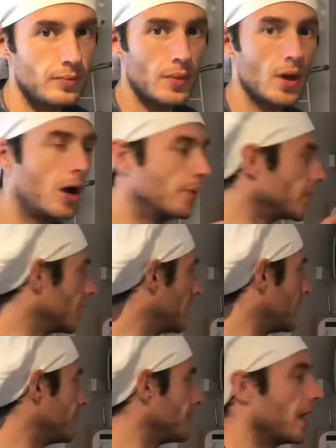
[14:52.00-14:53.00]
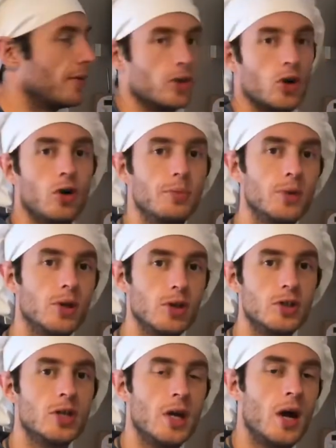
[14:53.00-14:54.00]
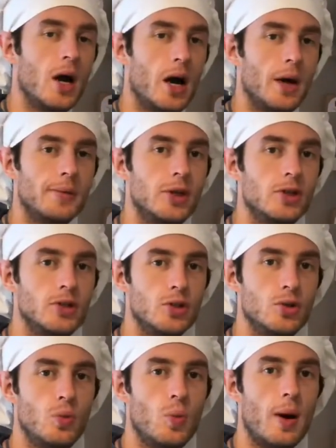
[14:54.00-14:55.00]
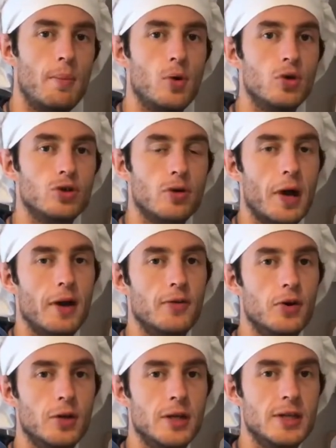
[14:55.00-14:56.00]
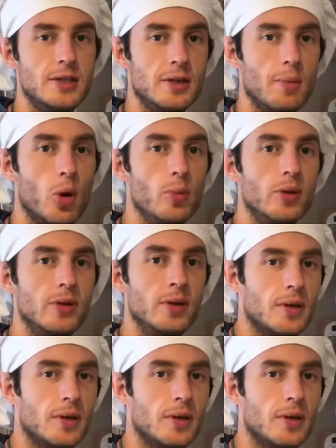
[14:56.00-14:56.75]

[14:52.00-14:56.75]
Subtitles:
I'm going to leave the oven on because I'm going to do one more tray of cookies in a moment.